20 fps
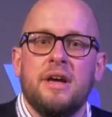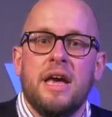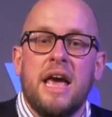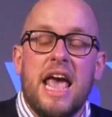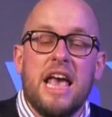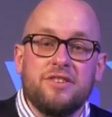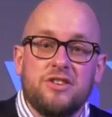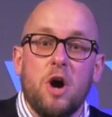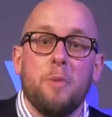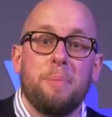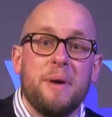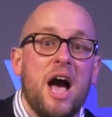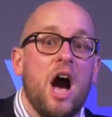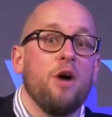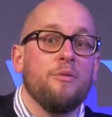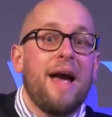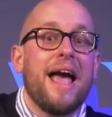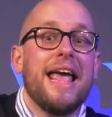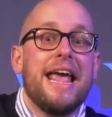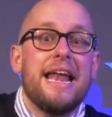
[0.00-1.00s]
It's going to be
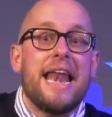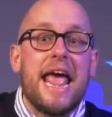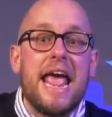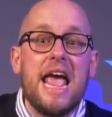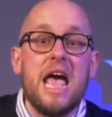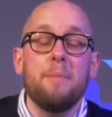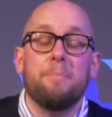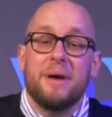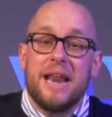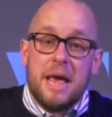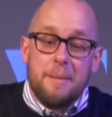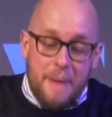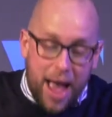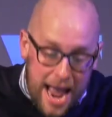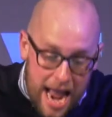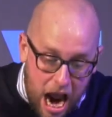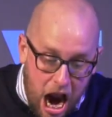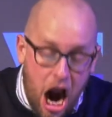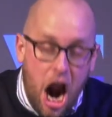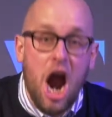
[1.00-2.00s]
all right in the end, but it
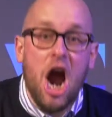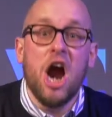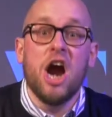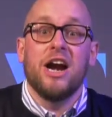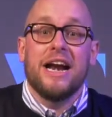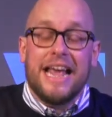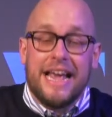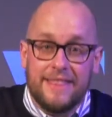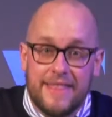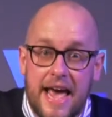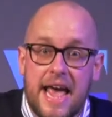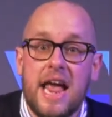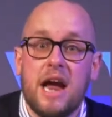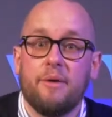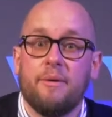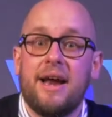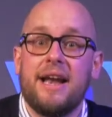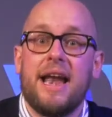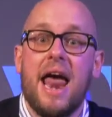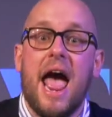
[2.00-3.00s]
may hurt in the
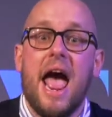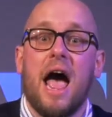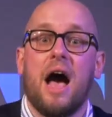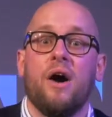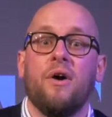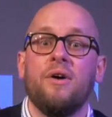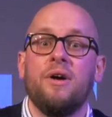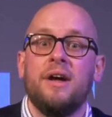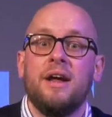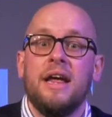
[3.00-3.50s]
here and now.